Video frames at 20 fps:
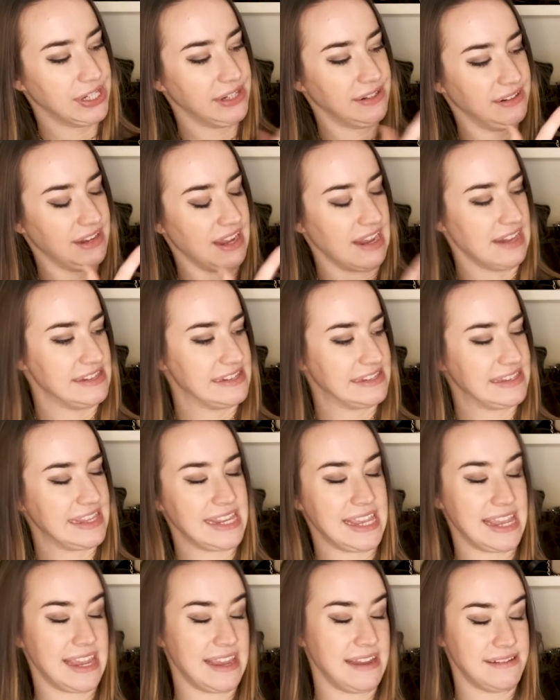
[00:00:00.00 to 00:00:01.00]
hence they
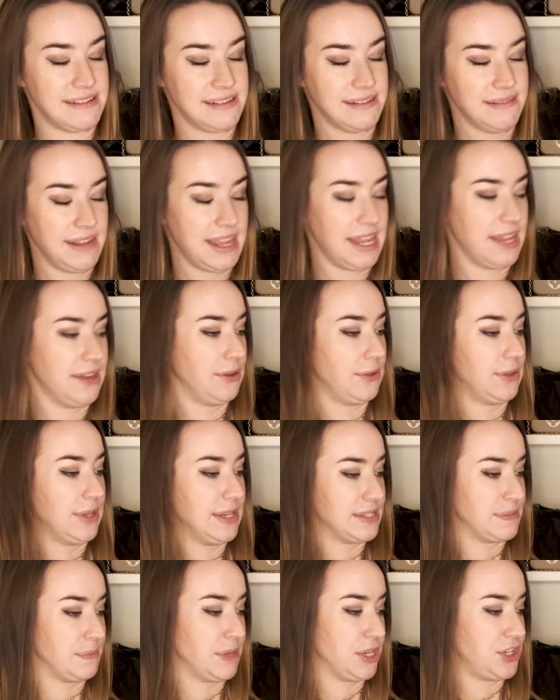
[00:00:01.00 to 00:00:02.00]
can't handle
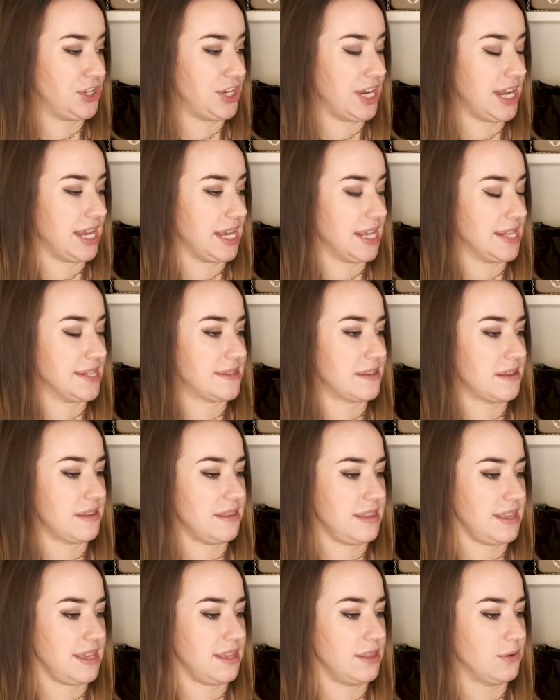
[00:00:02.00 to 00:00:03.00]
as much as
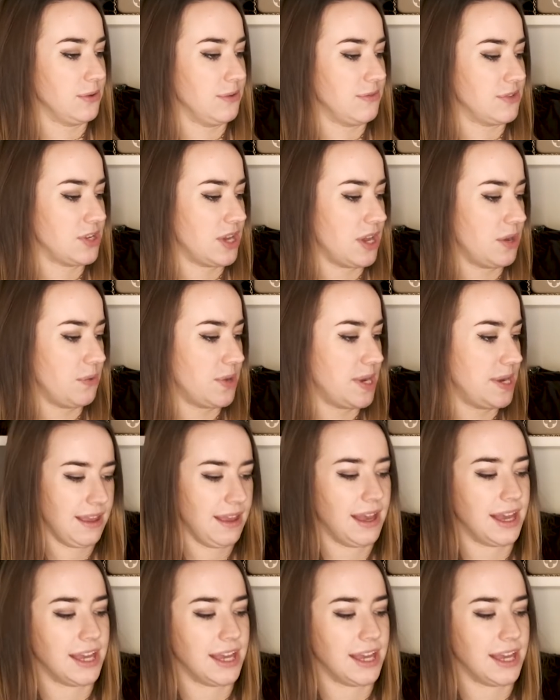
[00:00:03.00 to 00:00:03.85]
the Louis Vuitton one.